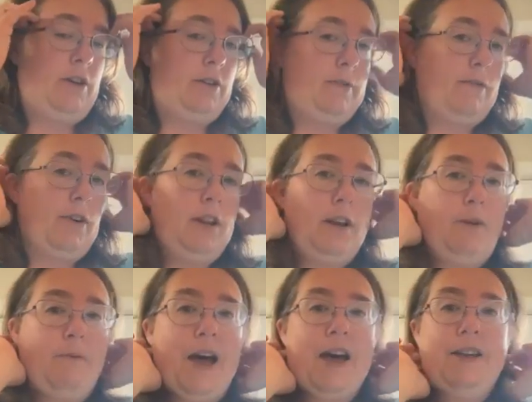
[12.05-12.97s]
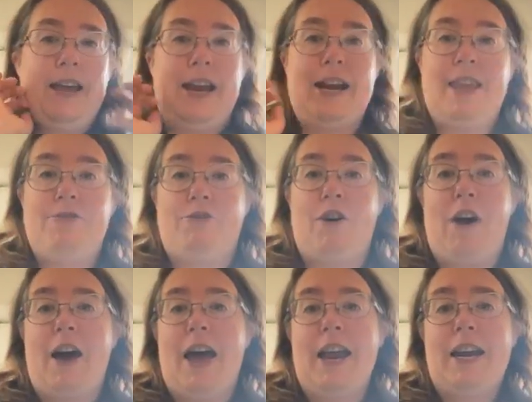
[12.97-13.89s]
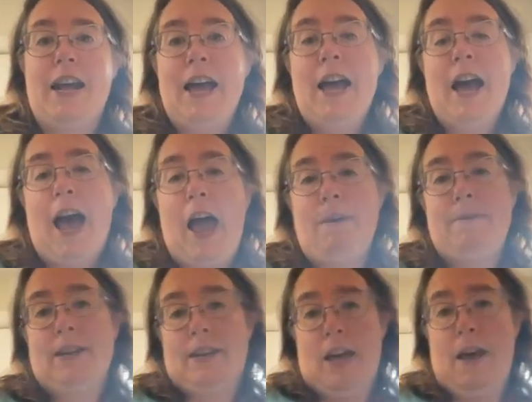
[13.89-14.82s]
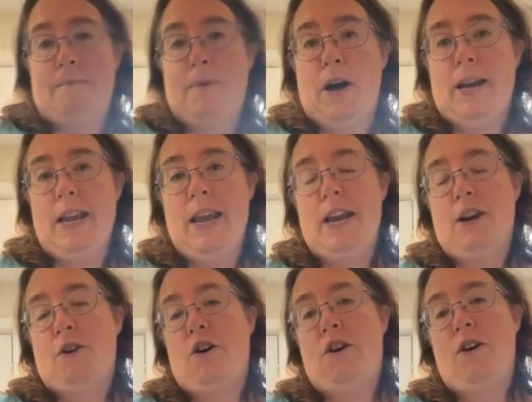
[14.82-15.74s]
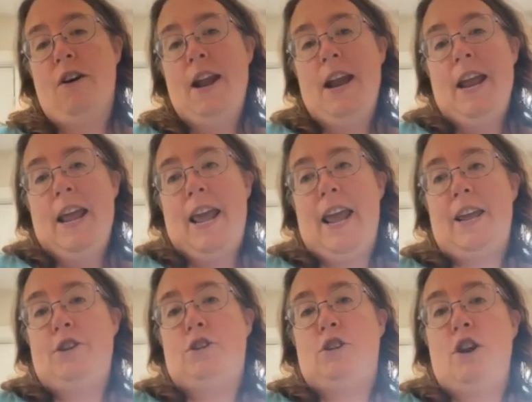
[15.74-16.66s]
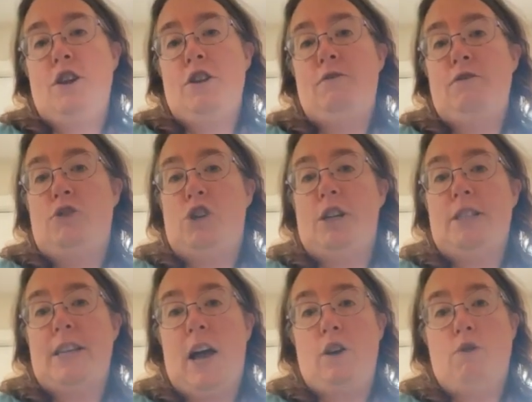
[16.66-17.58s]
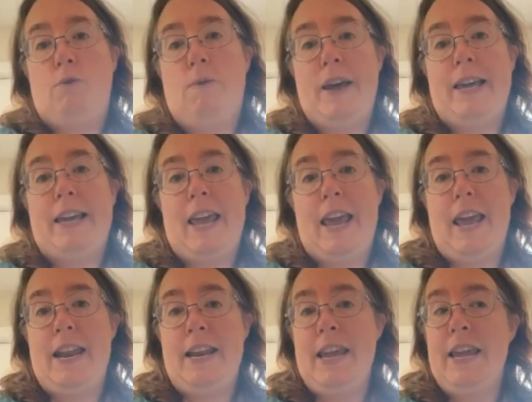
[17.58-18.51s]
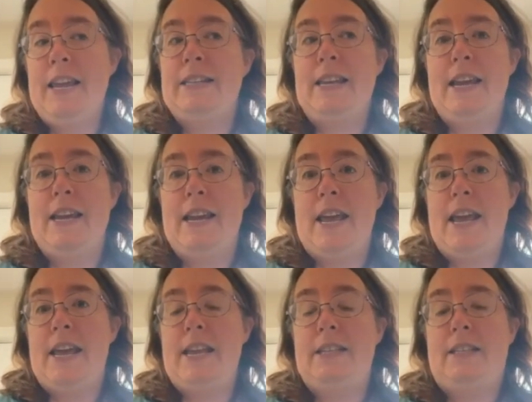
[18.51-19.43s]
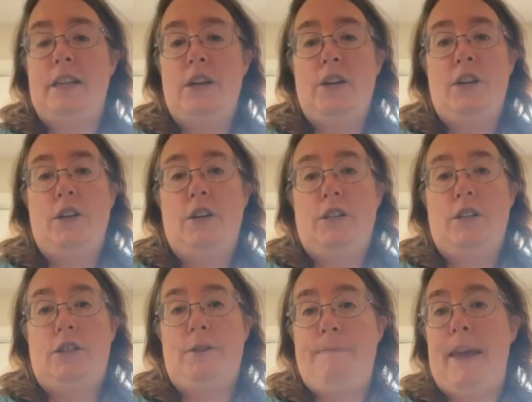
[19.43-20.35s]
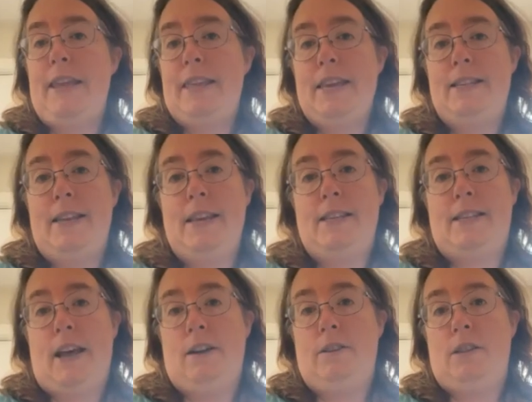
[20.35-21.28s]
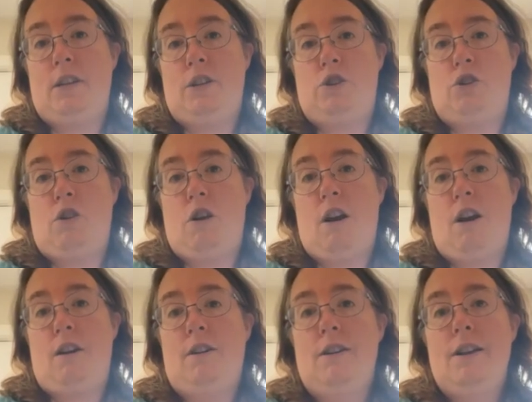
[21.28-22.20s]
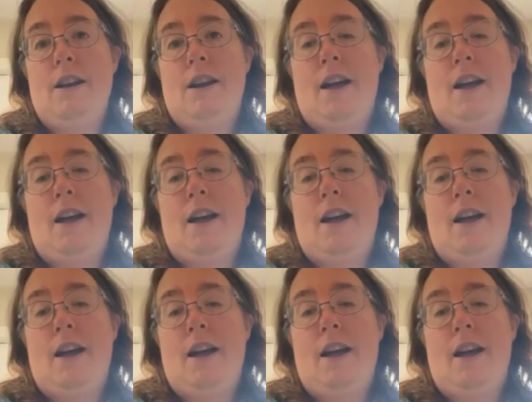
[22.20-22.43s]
the house for a little while, and I thought I would come on here and show you just how quick and easy it is to make these e-salads in a jar.